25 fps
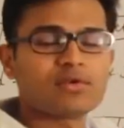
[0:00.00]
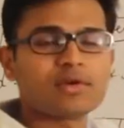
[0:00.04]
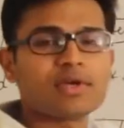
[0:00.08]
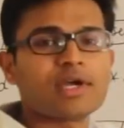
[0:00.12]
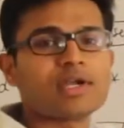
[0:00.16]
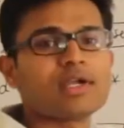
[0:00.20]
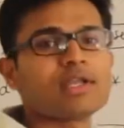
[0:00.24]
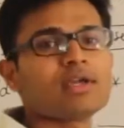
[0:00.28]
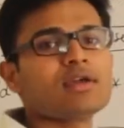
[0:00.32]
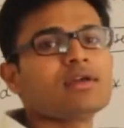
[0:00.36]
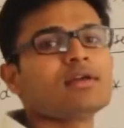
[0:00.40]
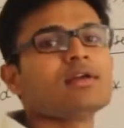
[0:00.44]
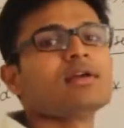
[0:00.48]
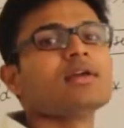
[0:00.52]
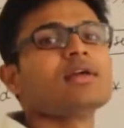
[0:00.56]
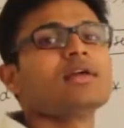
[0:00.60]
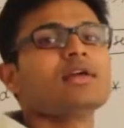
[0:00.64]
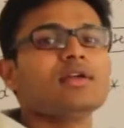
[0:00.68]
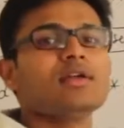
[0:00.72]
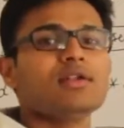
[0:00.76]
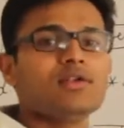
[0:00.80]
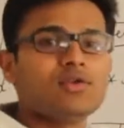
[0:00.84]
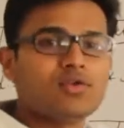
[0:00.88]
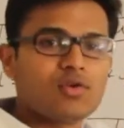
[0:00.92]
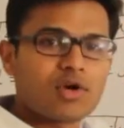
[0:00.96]
you get a
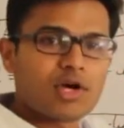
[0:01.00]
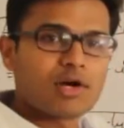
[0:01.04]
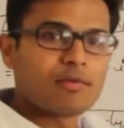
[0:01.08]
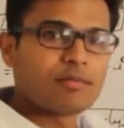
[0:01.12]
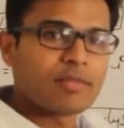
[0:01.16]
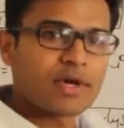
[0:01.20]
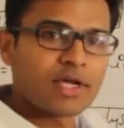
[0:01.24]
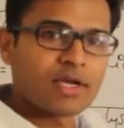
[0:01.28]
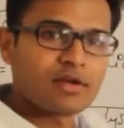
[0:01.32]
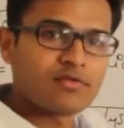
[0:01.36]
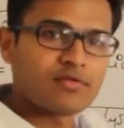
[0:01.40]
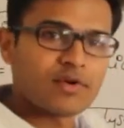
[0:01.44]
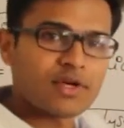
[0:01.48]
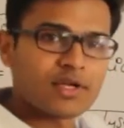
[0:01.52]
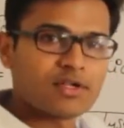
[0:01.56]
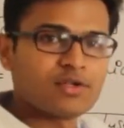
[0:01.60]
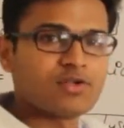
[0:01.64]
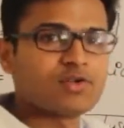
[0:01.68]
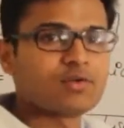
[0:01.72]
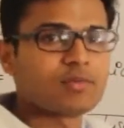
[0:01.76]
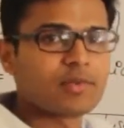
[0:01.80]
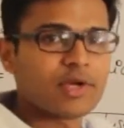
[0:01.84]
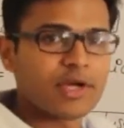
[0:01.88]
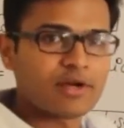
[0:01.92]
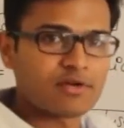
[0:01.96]
new compiler for a
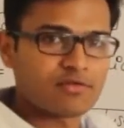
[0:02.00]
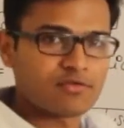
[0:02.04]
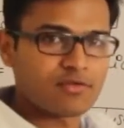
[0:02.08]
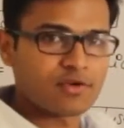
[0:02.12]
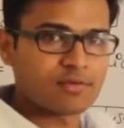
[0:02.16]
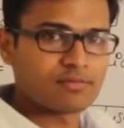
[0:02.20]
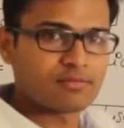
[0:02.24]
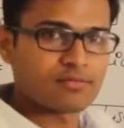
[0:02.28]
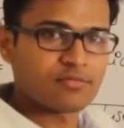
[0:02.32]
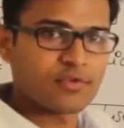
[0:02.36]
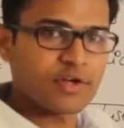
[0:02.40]
new platform.